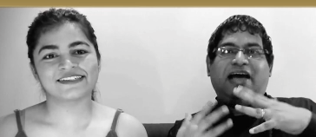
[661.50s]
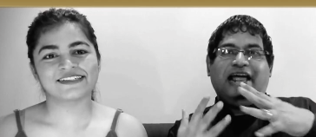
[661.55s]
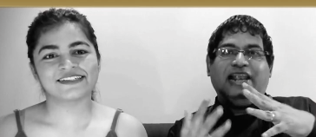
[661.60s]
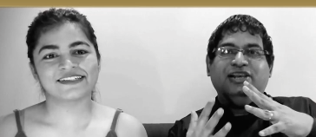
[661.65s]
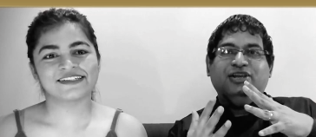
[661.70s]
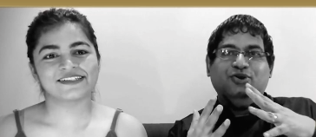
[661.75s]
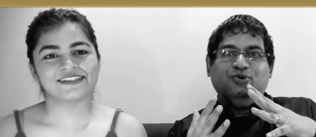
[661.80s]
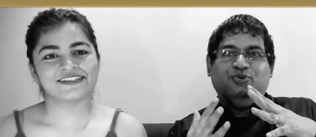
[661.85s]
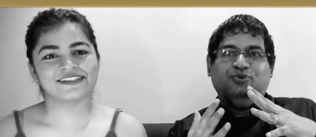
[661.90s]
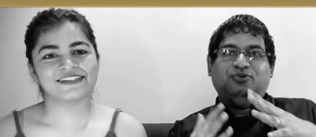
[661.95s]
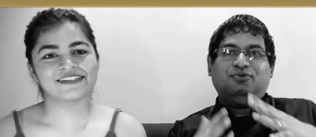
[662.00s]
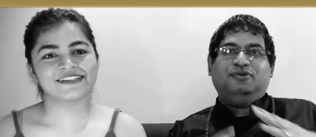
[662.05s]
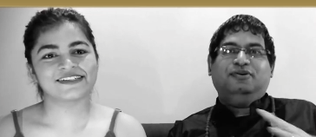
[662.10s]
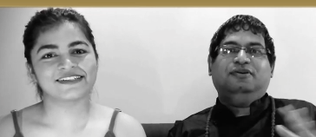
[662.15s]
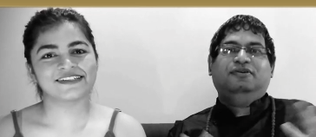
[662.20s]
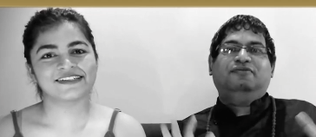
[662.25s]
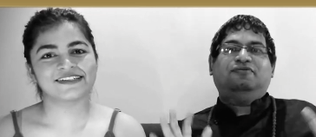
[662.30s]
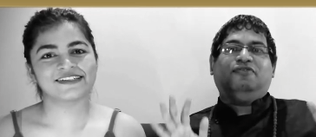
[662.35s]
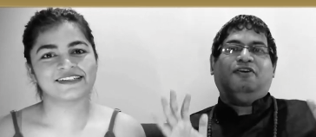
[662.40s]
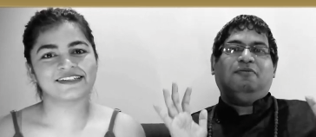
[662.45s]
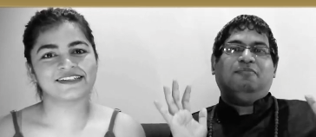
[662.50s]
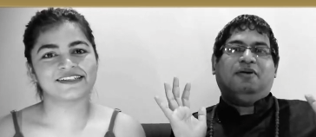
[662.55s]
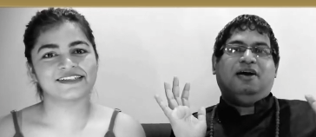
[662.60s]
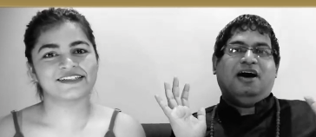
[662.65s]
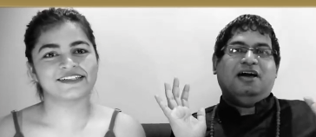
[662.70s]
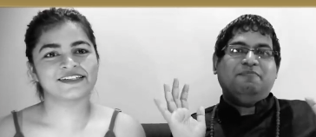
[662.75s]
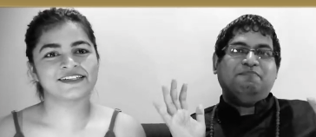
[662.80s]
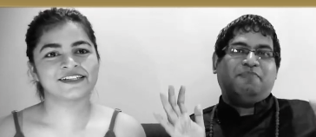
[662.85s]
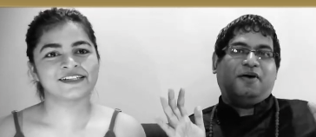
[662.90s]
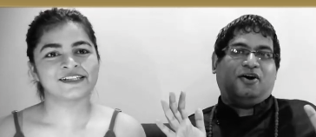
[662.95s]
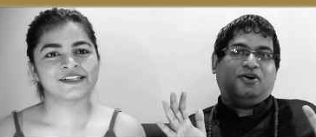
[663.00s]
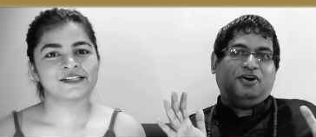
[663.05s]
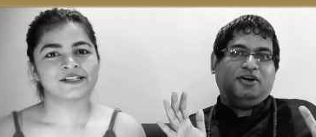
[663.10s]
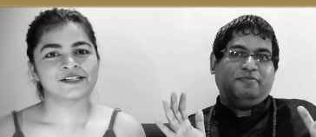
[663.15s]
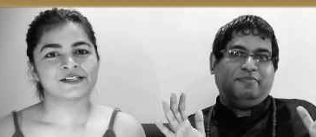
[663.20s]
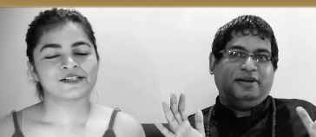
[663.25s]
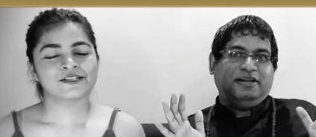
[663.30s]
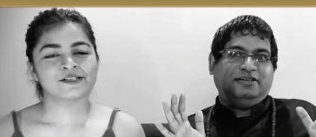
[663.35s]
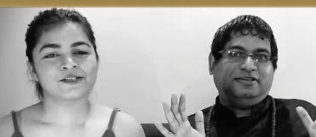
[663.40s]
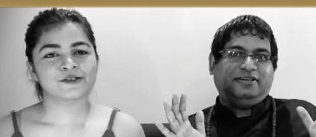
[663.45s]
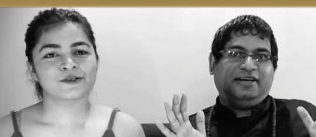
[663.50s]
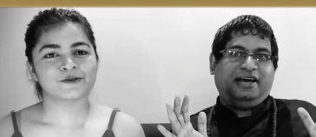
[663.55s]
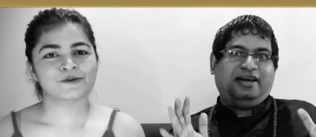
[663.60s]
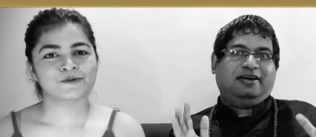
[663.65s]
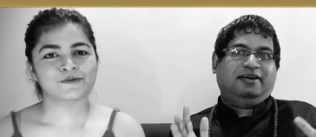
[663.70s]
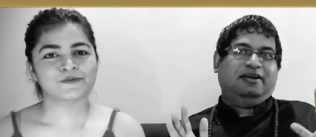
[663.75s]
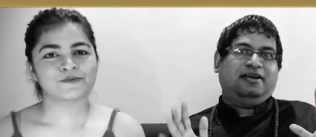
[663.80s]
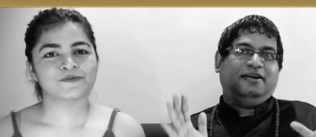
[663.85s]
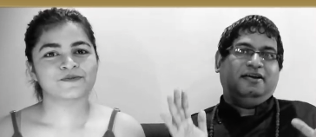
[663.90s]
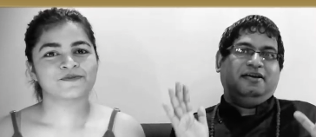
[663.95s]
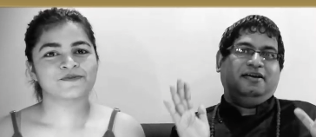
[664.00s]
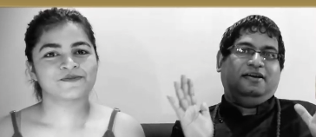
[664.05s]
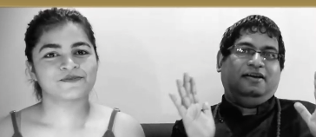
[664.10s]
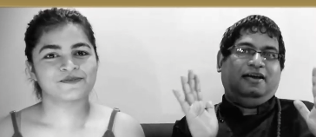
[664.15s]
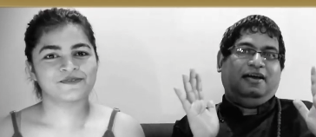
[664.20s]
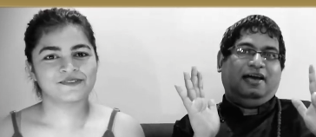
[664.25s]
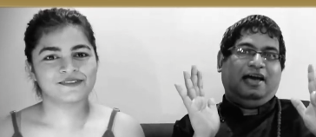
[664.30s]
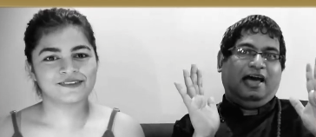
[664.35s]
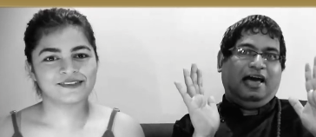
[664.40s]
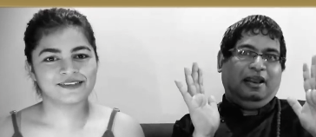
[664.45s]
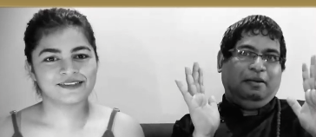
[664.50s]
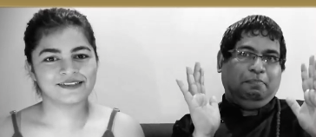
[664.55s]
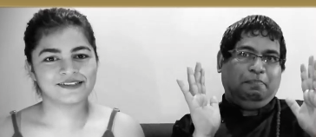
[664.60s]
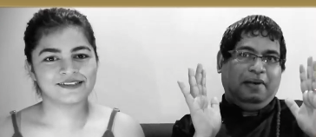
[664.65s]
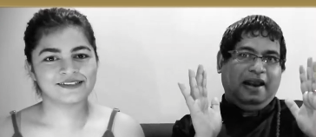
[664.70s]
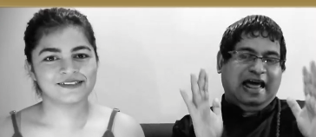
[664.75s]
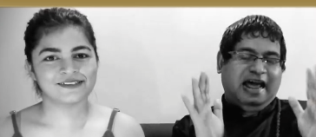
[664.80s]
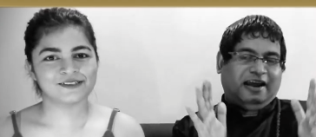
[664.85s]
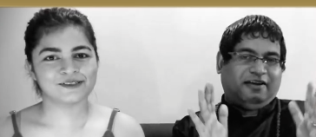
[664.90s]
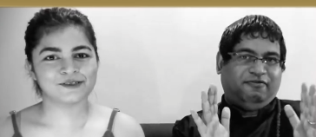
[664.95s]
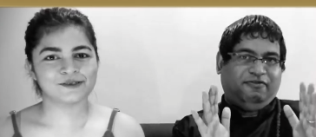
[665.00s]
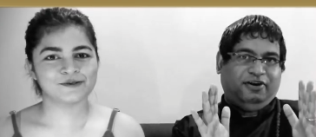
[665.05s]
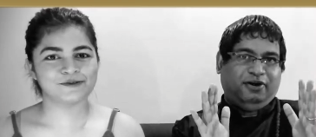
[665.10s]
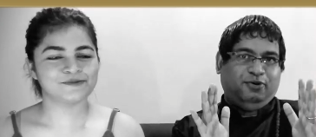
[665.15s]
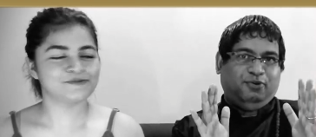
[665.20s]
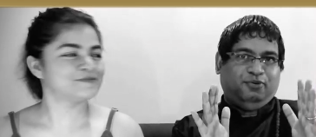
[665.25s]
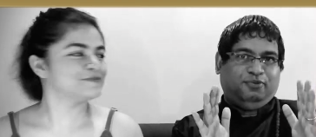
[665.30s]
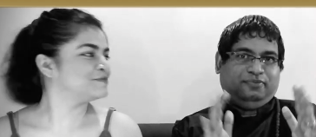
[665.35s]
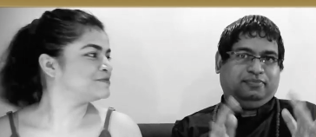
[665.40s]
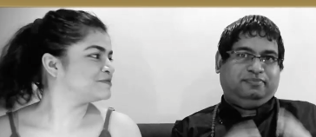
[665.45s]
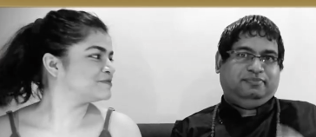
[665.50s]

Speaker 1: value from Gunpowder Milkshake and Black Widow.